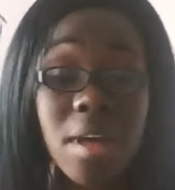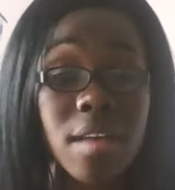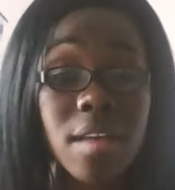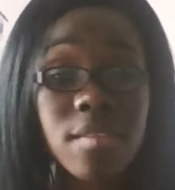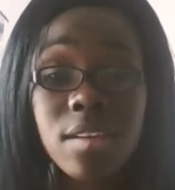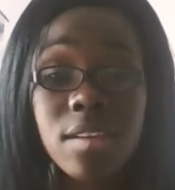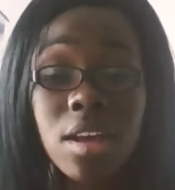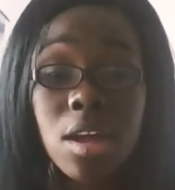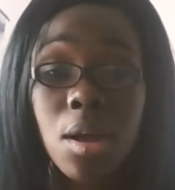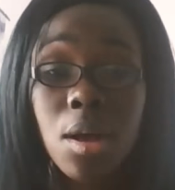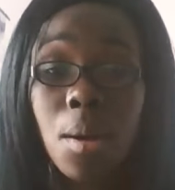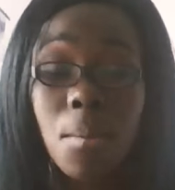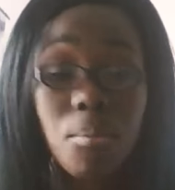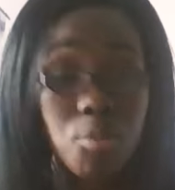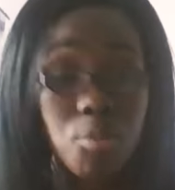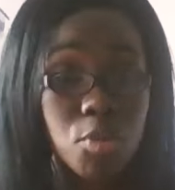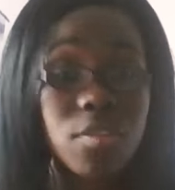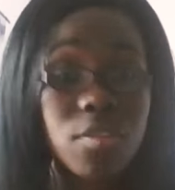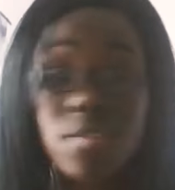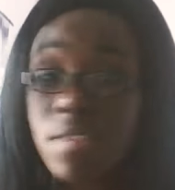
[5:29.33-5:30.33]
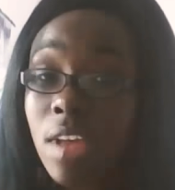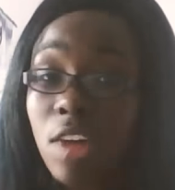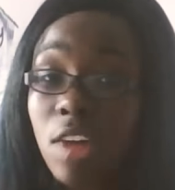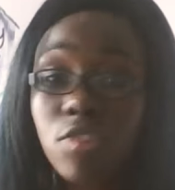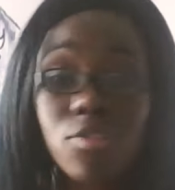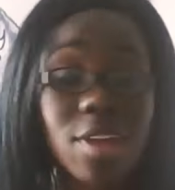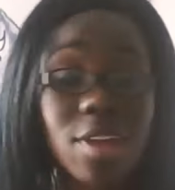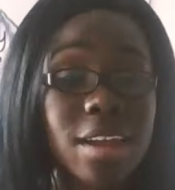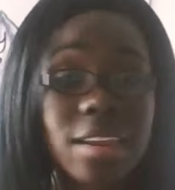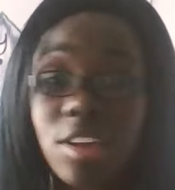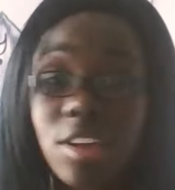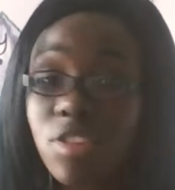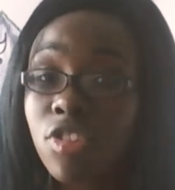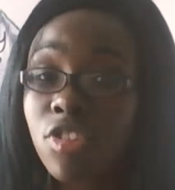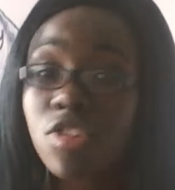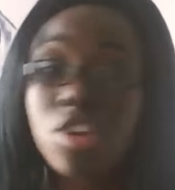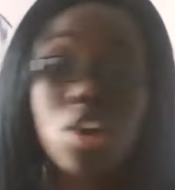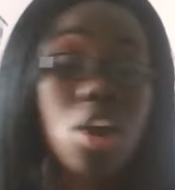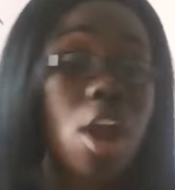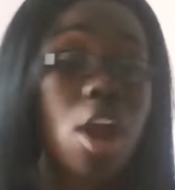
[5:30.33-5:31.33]
movie soundtrack next year,
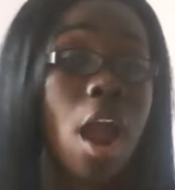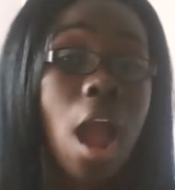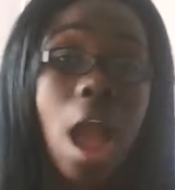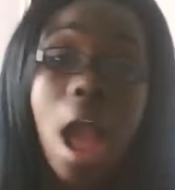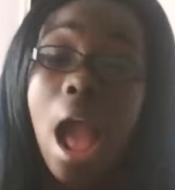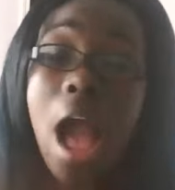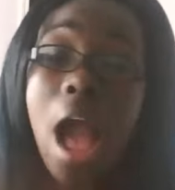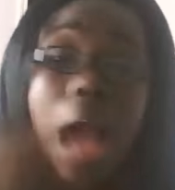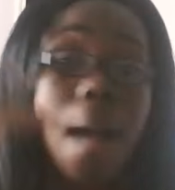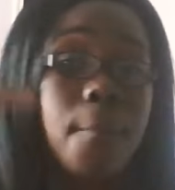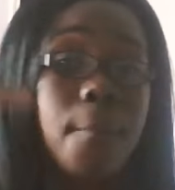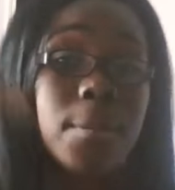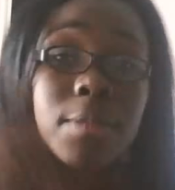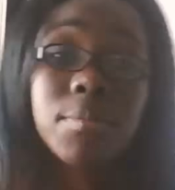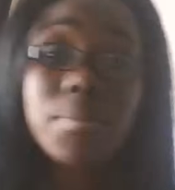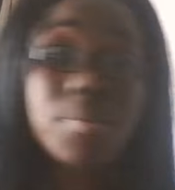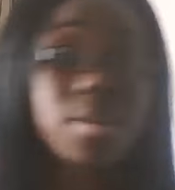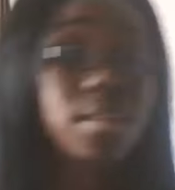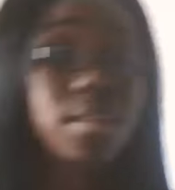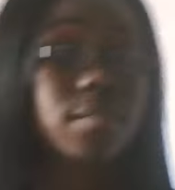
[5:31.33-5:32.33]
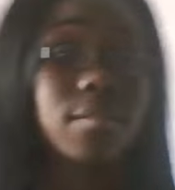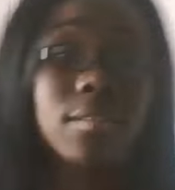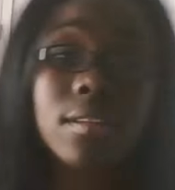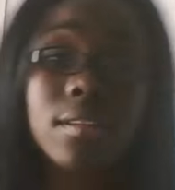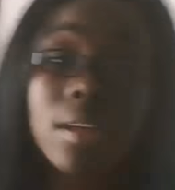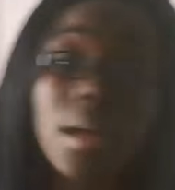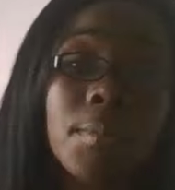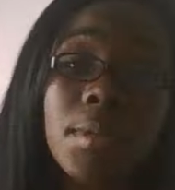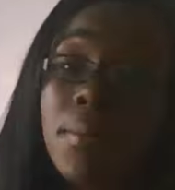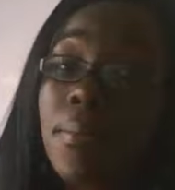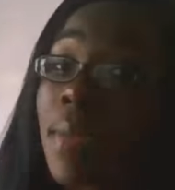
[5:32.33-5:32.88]
I'm gonna be pissed. I'm gonna be mad.